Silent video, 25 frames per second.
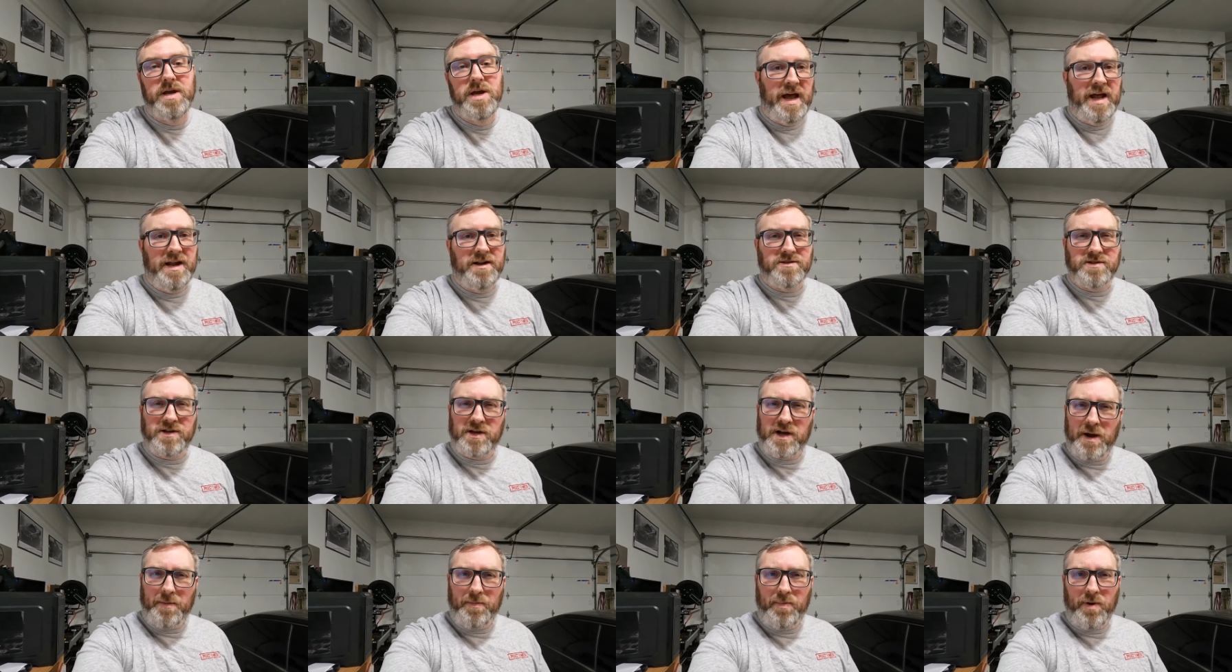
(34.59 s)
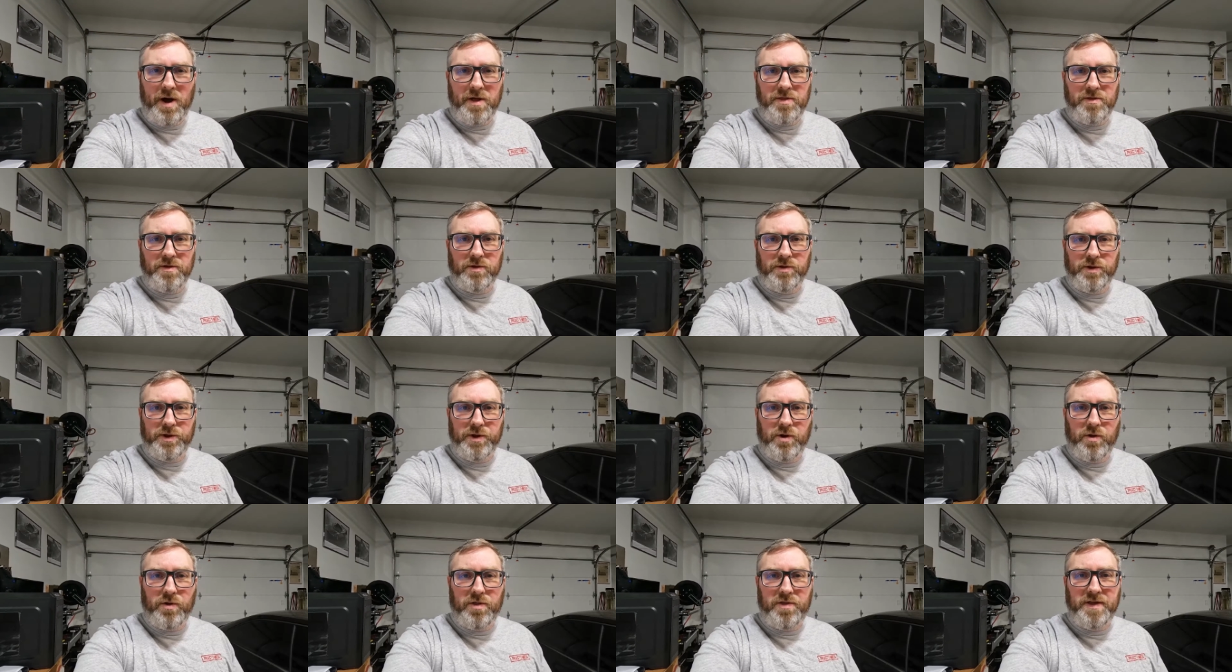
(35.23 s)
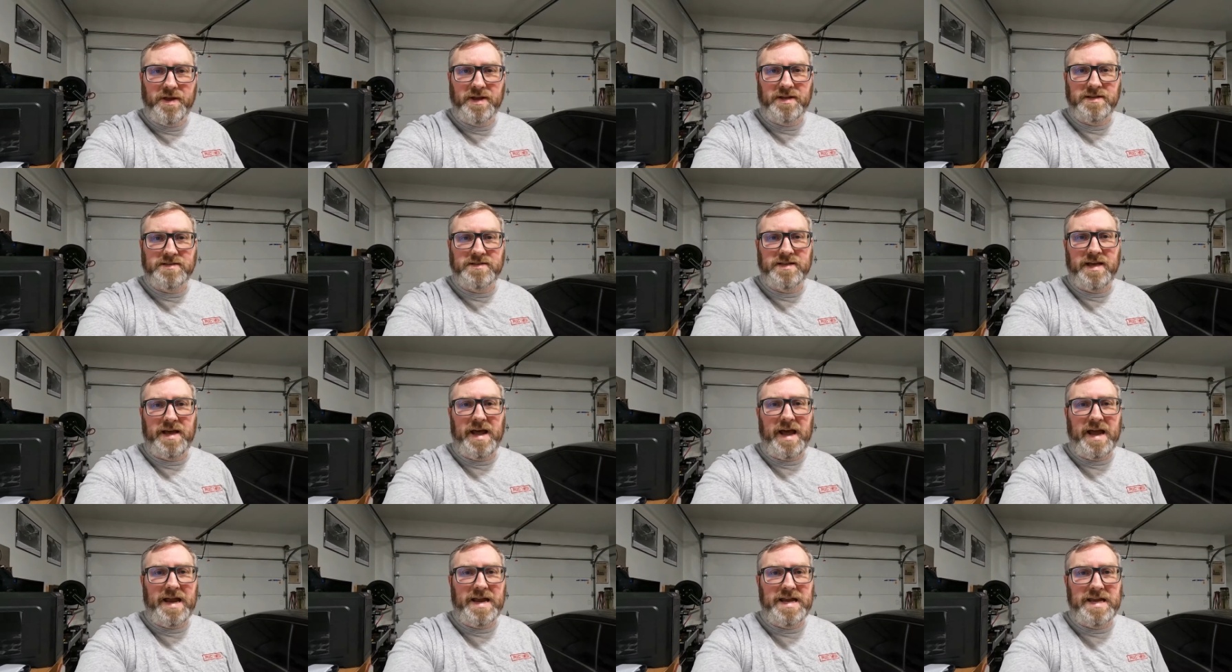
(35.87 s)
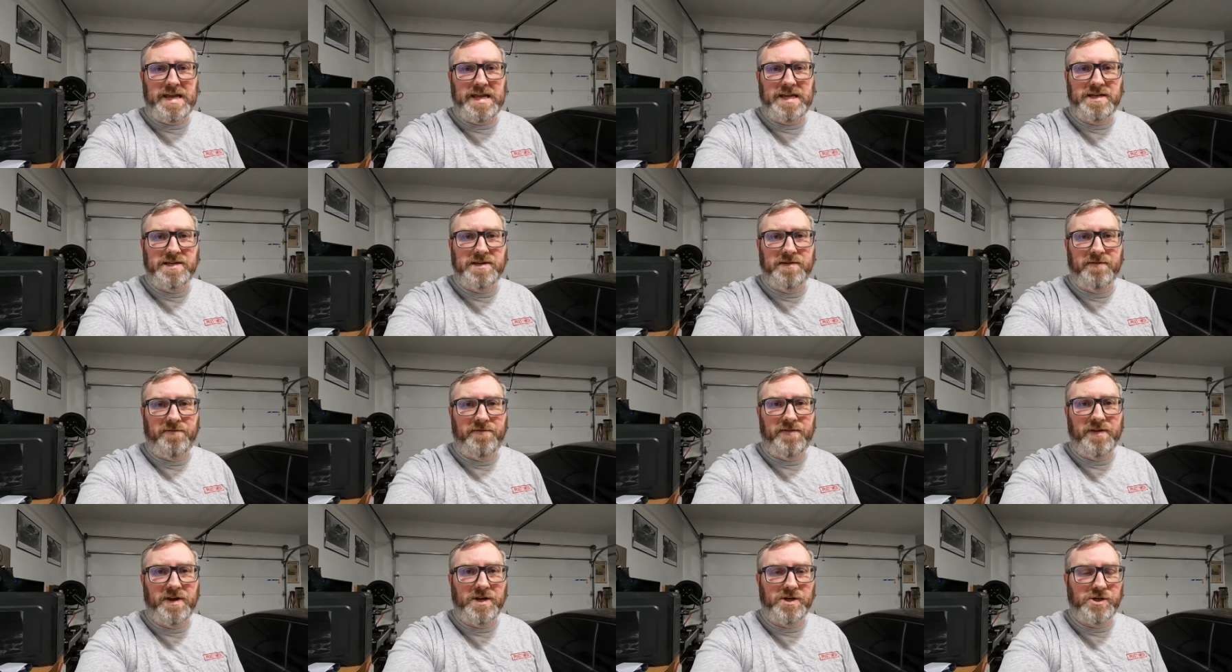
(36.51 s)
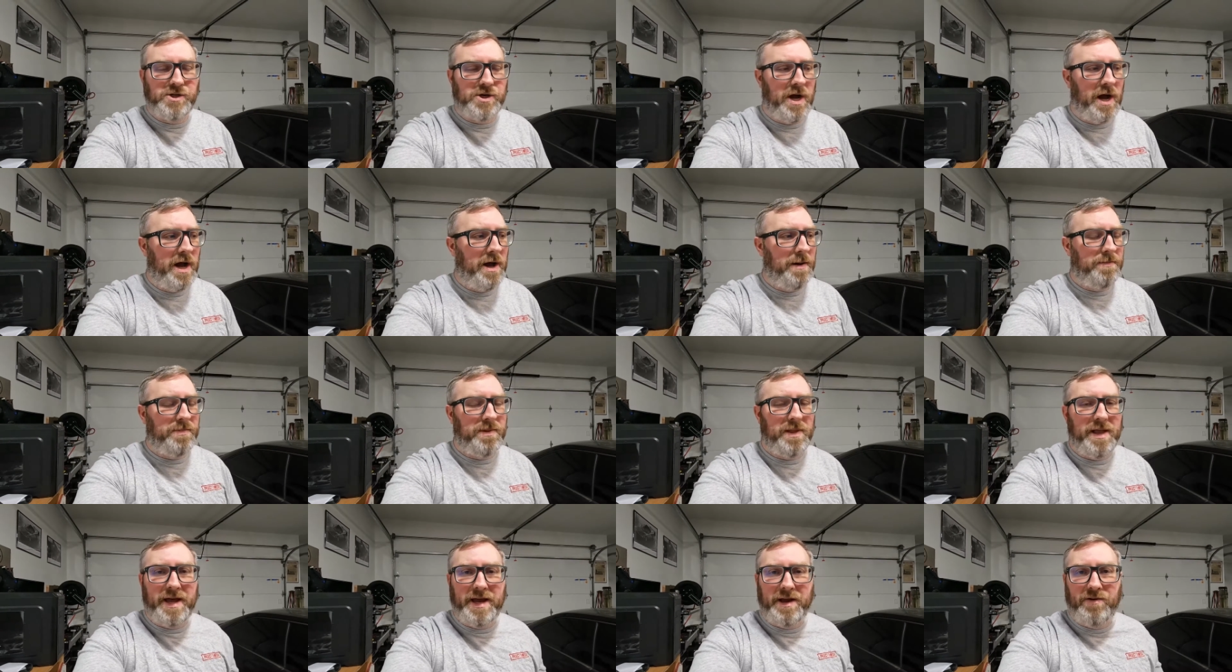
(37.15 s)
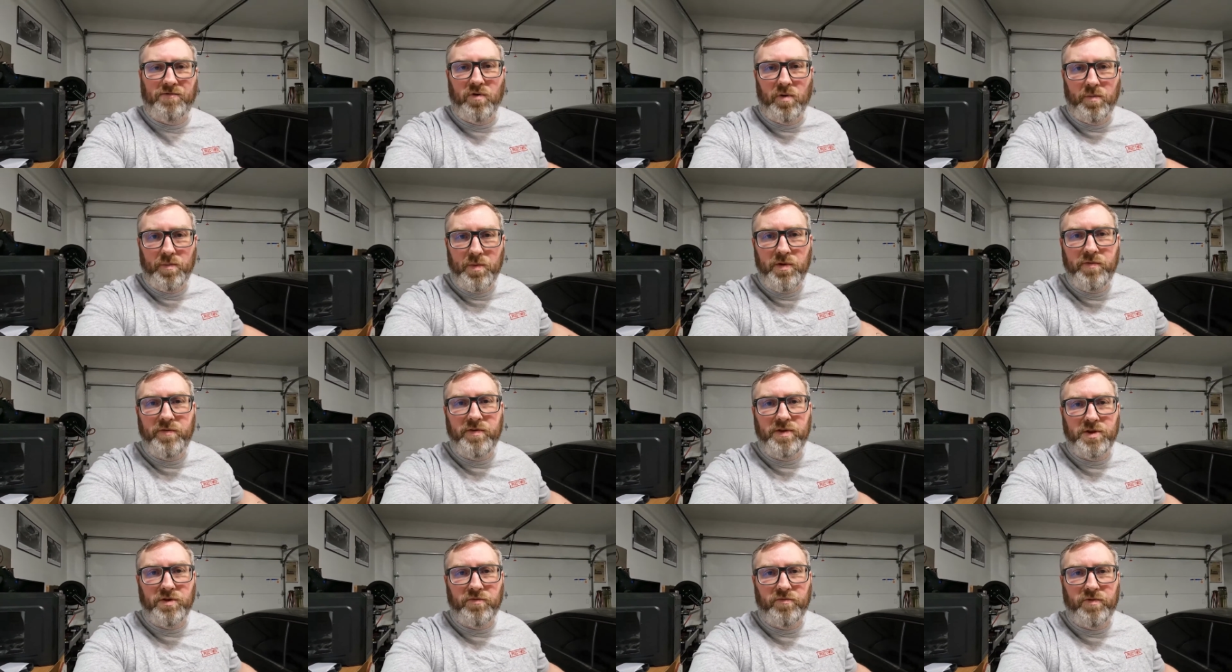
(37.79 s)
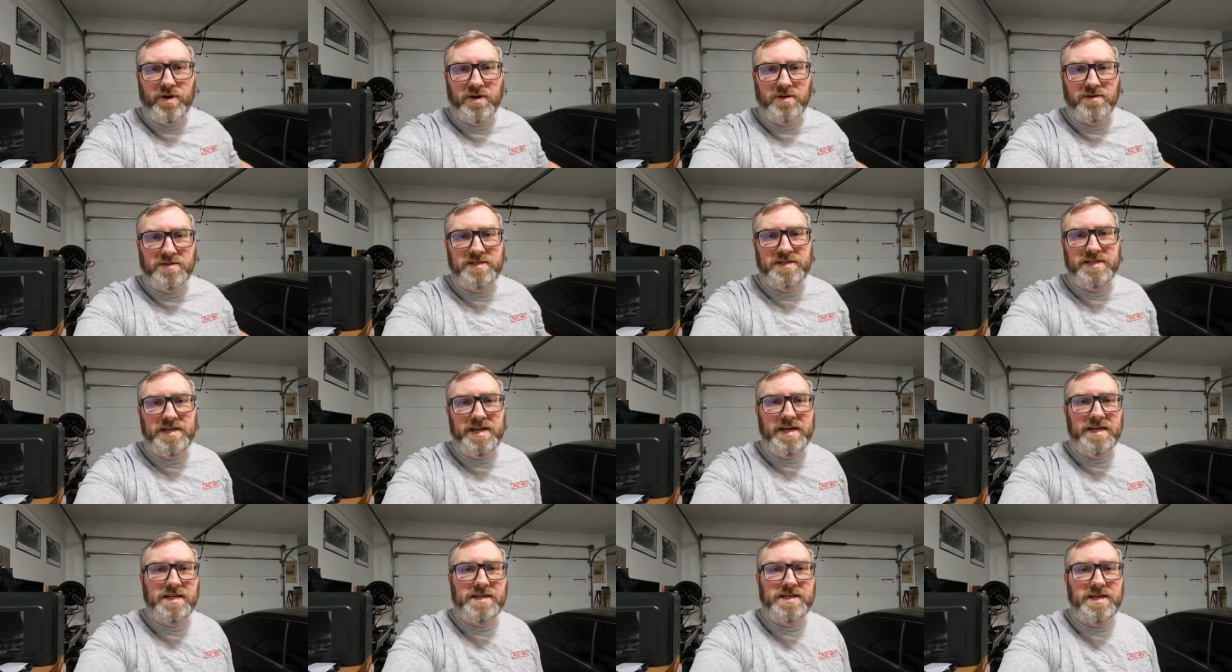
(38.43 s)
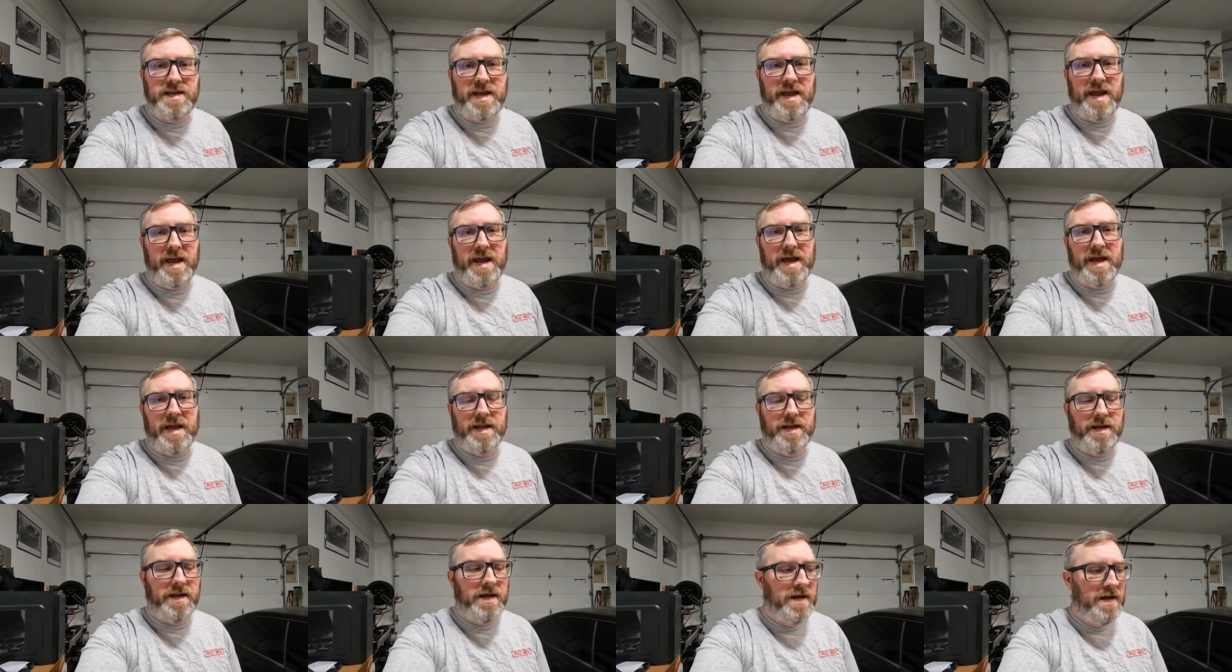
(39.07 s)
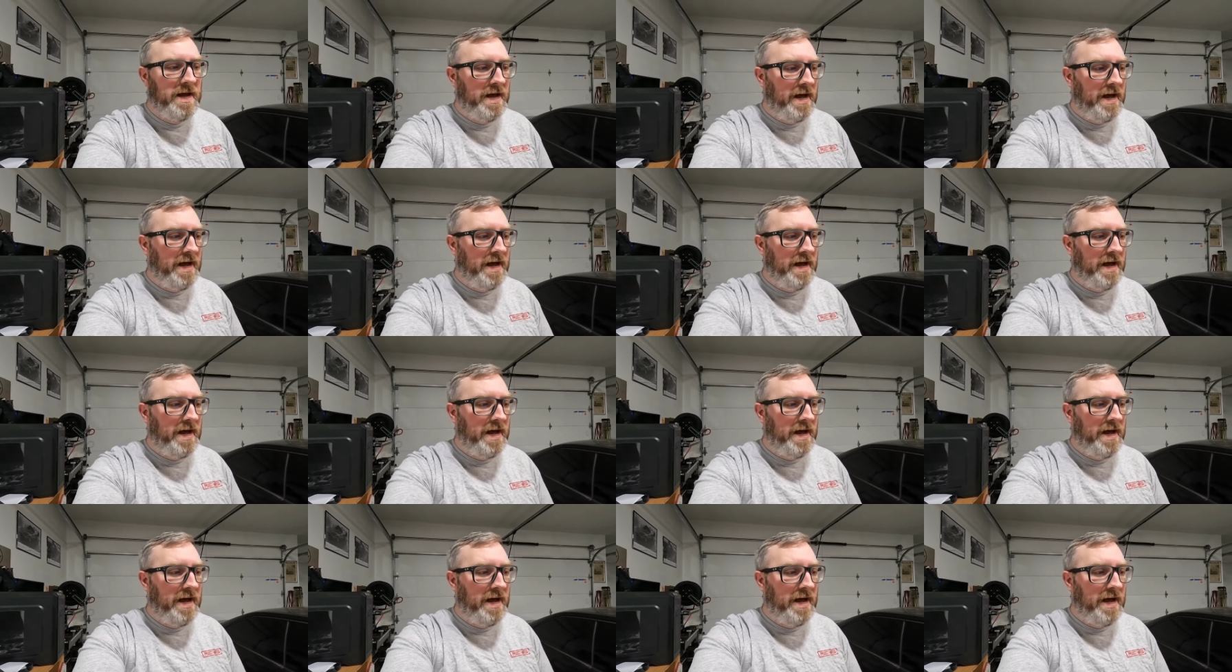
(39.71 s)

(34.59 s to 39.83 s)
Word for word: And there's a couple other little things that I need to finish up, like removing the rear seat, and